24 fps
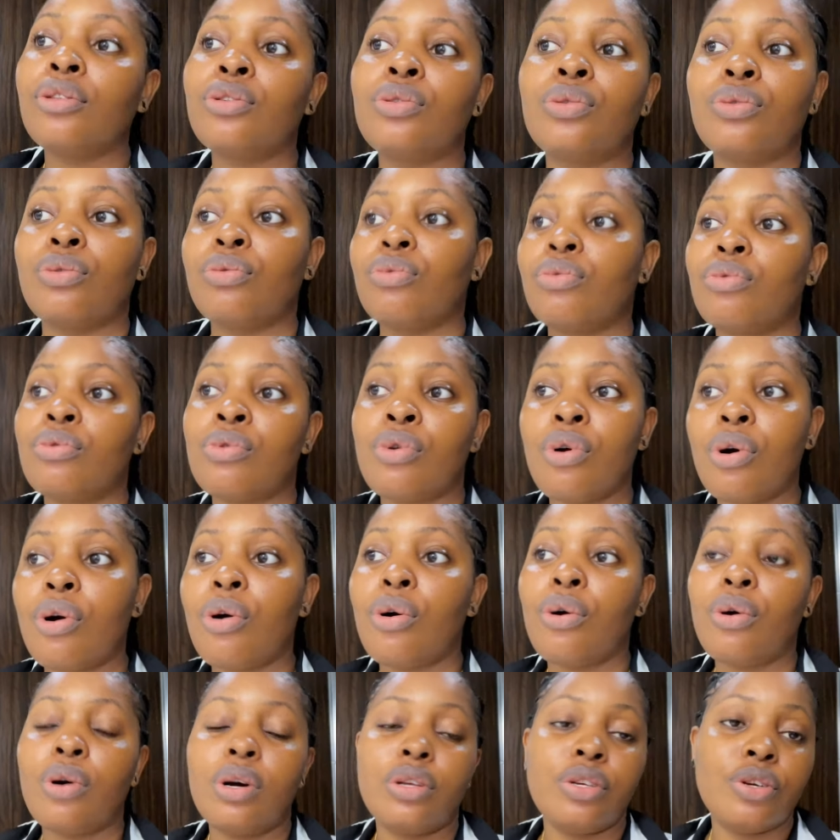to
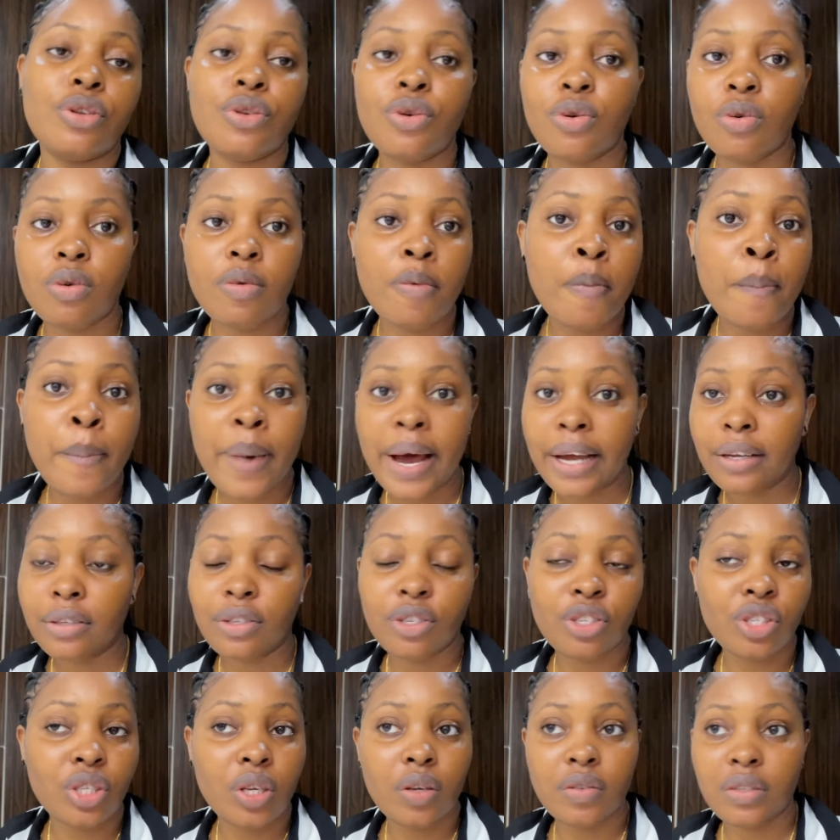go, you know, buy
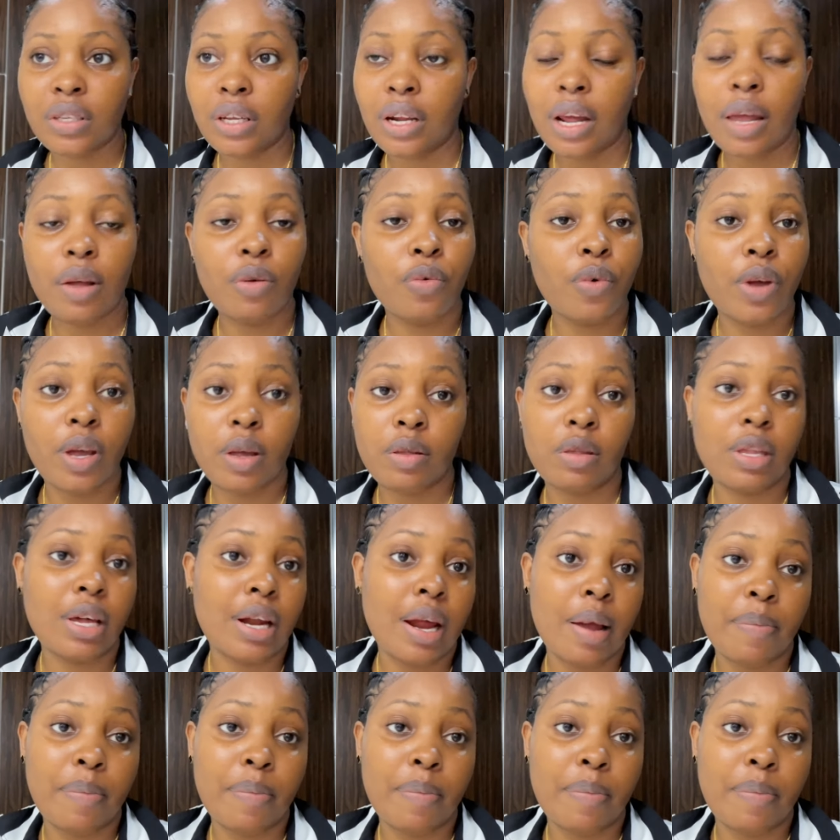the stuff that I